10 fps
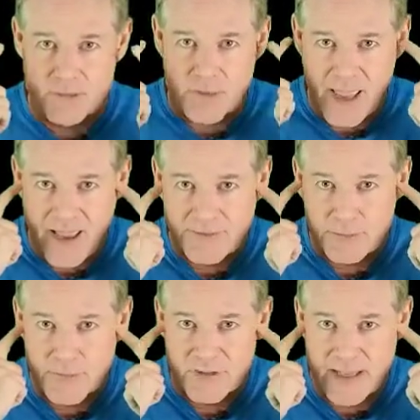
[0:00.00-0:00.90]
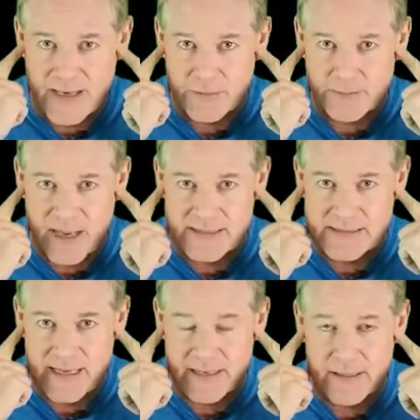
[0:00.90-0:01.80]
But you have to put that in your
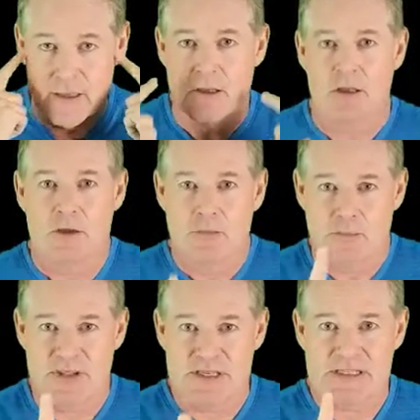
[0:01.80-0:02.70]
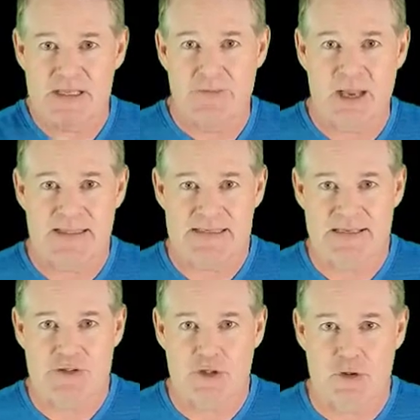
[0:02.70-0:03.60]
mindset. Put this in your
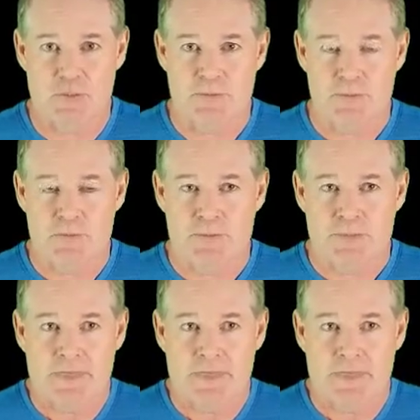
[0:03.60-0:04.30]
mindset too.